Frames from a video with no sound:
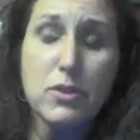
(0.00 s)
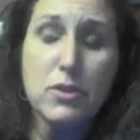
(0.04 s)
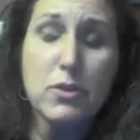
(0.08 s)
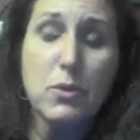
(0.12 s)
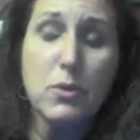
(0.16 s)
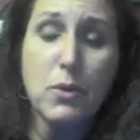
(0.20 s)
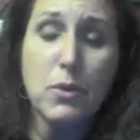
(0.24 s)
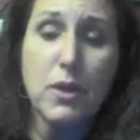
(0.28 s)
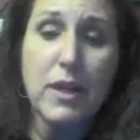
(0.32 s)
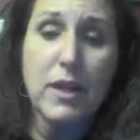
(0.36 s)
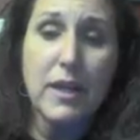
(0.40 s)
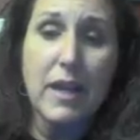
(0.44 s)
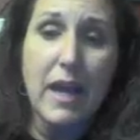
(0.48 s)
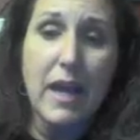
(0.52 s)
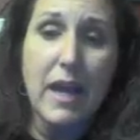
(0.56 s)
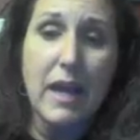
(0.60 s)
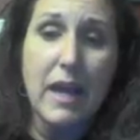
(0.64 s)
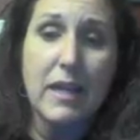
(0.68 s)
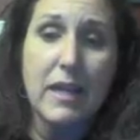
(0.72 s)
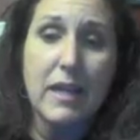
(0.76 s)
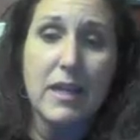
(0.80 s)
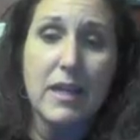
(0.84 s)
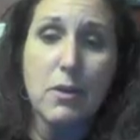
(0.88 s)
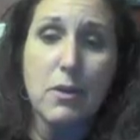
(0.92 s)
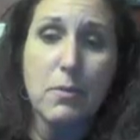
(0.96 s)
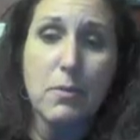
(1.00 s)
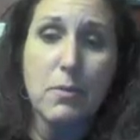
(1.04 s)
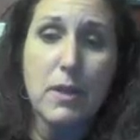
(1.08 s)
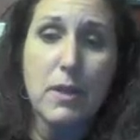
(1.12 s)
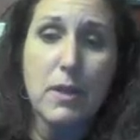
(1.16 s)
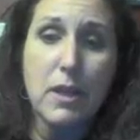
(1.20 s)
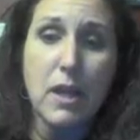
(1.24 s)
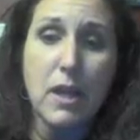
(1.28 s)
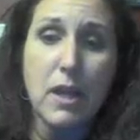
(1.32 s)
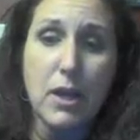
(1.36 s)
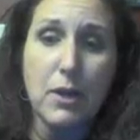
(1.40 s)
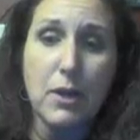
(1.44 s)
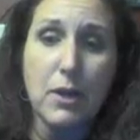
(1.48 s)
scored an 80 or
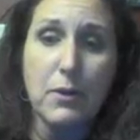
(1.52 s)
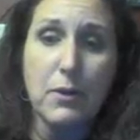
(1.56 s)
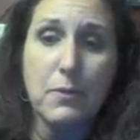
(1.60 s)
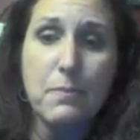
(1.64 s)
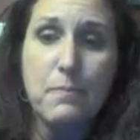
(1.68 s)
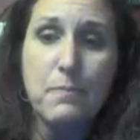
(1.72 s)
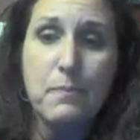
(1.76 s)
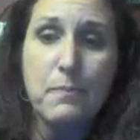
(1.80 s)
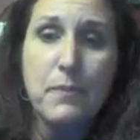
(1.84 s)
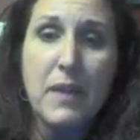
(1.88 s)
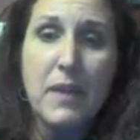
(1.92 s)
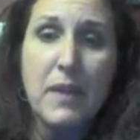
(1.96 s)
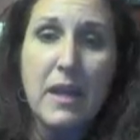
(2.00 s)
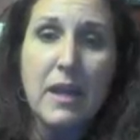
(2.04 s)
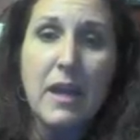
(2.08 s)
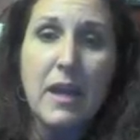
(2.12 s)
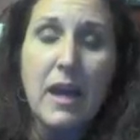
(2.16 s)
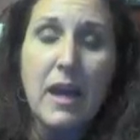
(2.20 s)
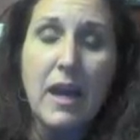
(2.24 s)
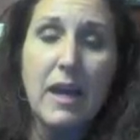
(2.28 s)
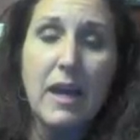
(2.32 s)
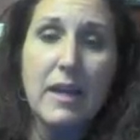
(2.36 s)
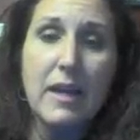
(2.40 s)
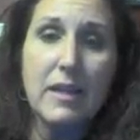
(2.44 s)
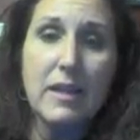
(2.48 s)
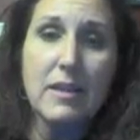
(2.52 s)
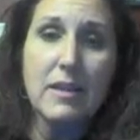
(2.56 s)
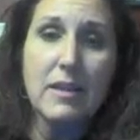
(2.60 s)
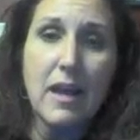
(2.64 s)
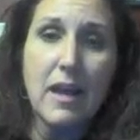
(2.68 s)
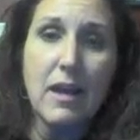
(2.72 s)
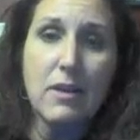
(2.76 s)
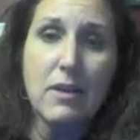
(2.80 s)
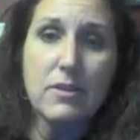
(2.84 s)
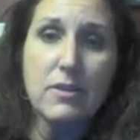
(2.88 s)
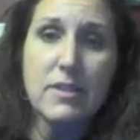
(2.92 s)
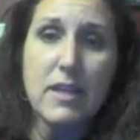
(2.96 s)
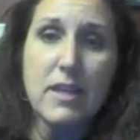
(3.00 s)
below, I
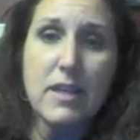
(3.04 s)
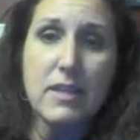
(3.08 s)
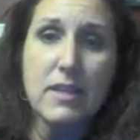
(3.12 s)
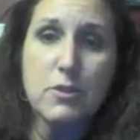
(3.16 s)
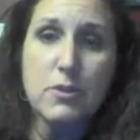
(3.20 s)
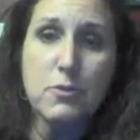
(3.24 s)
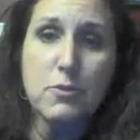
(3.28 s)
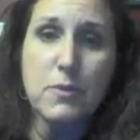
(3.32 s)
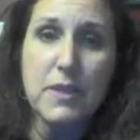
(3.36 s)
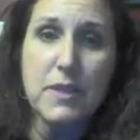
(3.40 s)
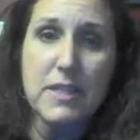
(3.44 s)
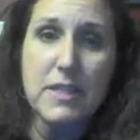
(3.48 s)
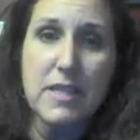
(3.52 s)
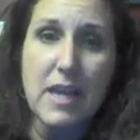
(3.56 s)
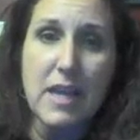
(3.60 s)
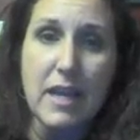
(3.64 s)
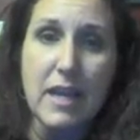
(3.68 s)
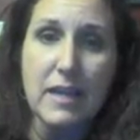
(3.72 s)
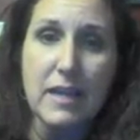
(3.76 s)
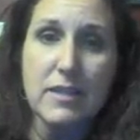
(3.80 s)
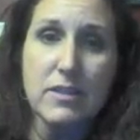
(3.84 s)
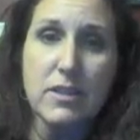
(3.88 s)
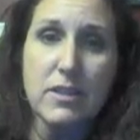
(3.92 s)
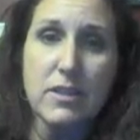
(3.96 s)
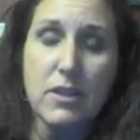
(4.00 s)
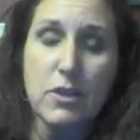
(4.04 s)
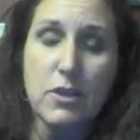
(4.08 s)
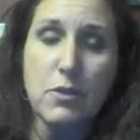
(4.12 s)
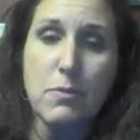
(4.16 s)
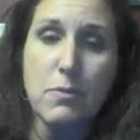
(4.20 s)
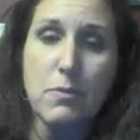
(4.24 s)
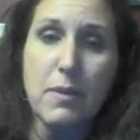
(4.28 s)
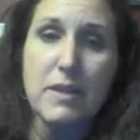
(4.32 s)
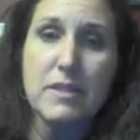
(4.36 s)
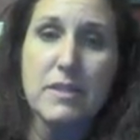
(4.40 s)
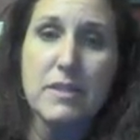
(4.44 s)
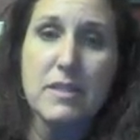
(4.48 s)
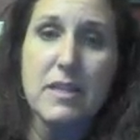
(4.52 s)
allow test retakes. You
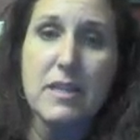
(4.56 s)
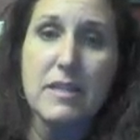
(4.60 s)
must